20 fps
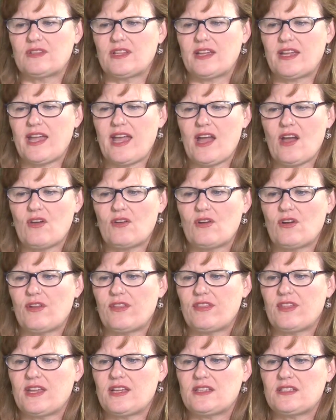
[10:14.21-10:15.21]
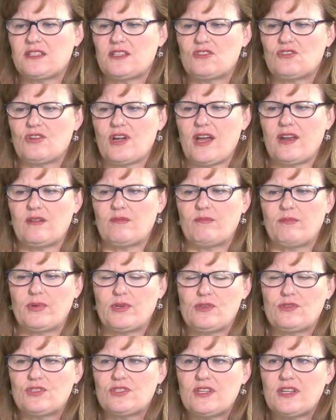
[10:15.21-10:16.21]
the counter are things that try to
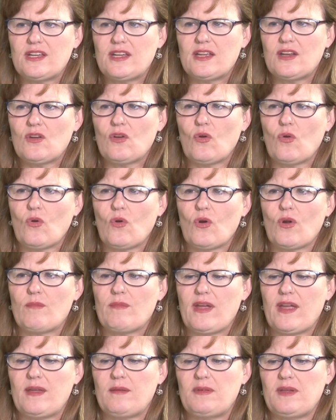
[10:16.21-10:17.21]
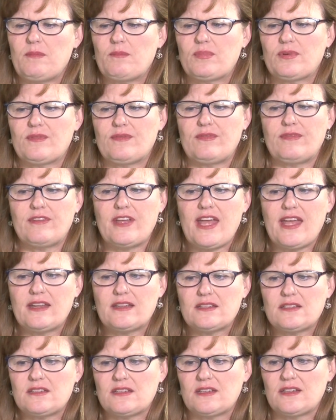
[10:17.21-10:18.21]
boost it or maybe
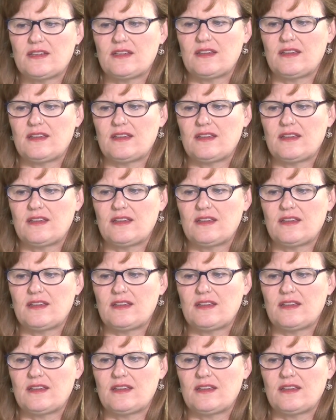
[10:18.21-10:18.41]
prevent